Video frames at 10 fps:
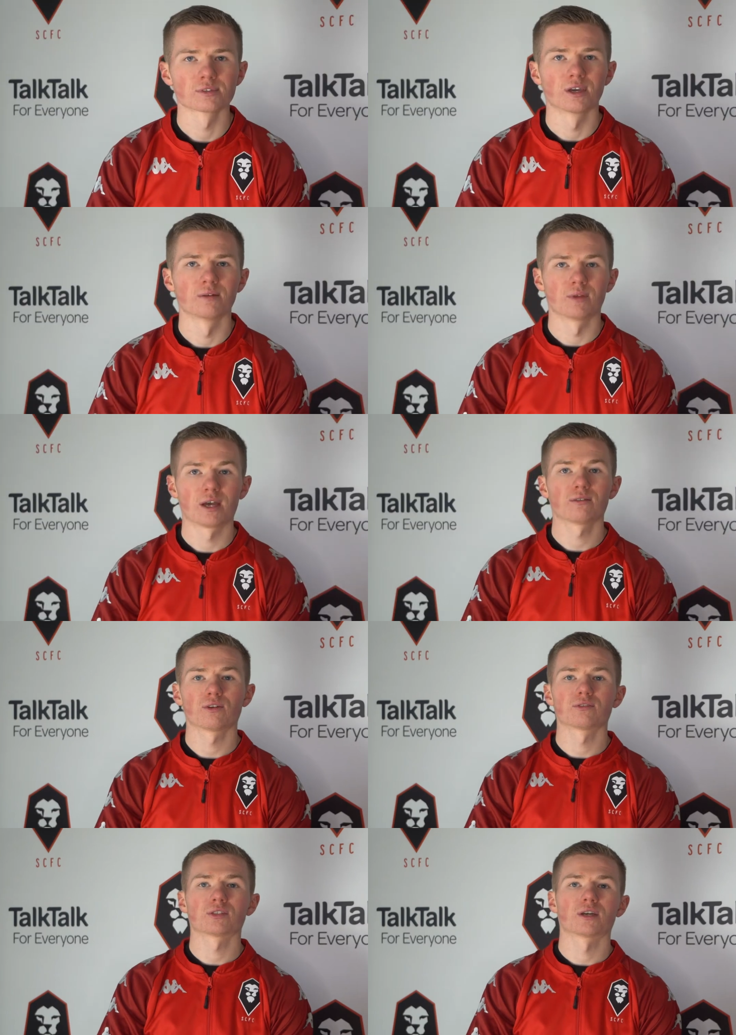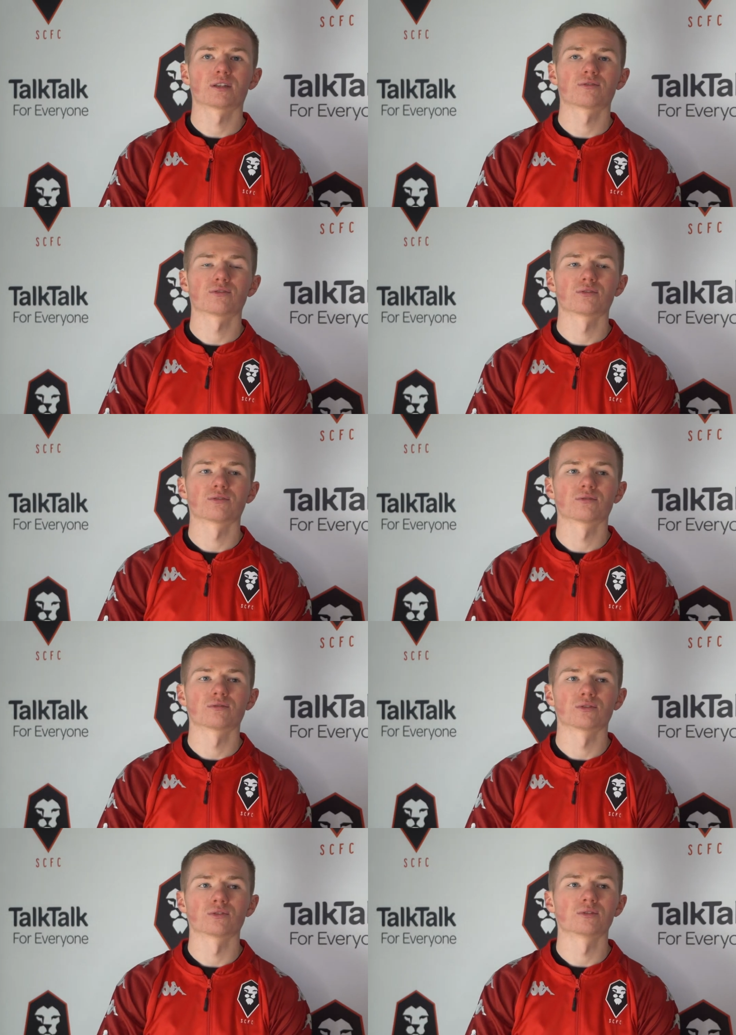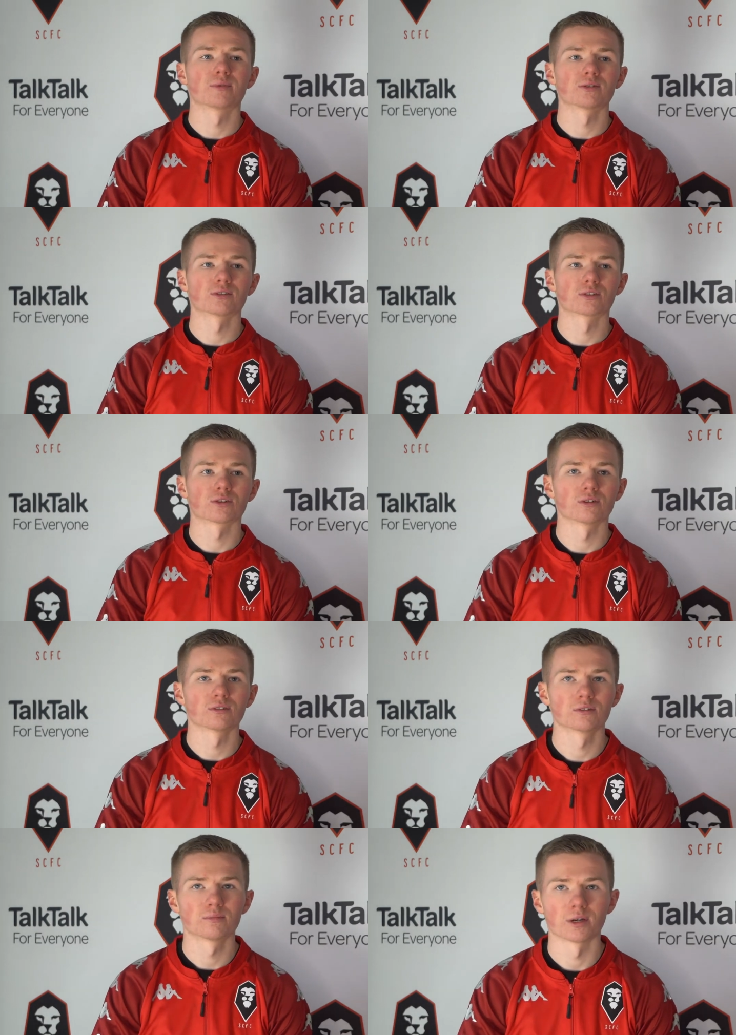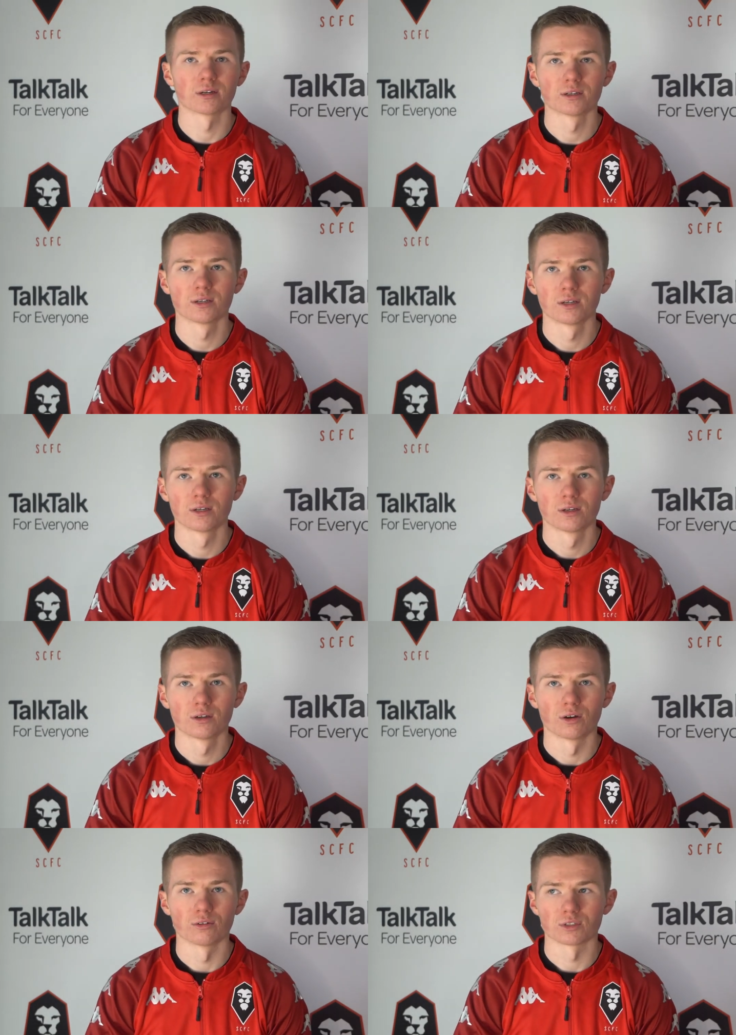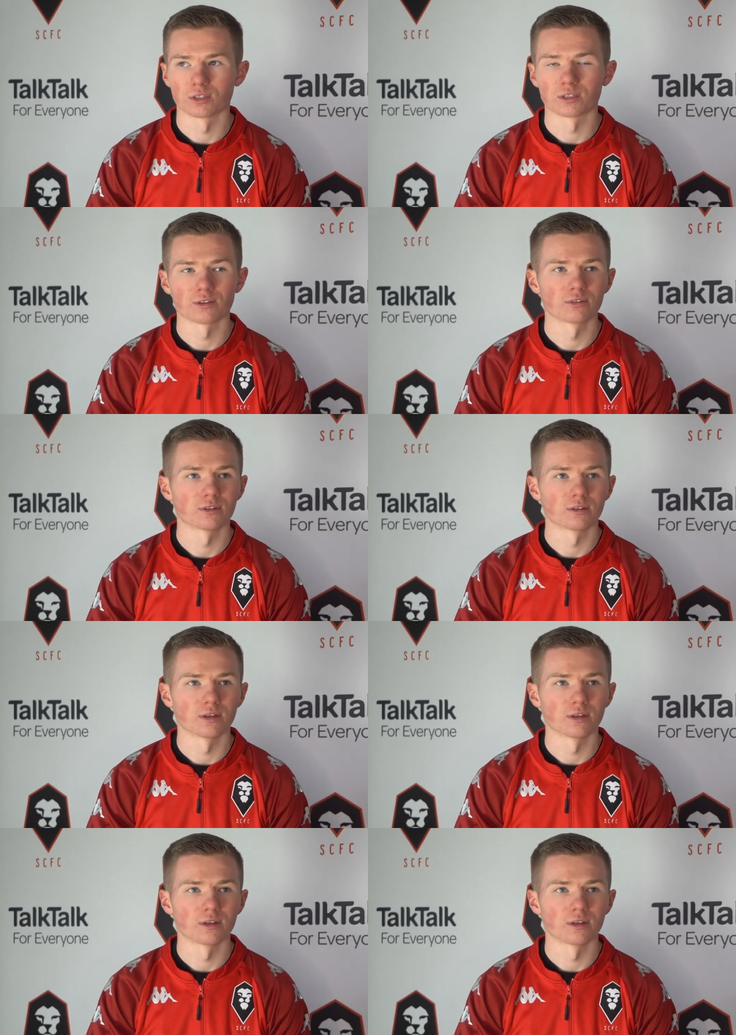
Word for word: Um, I have obviously had a few loan spells in Scotland, but obviously it's different.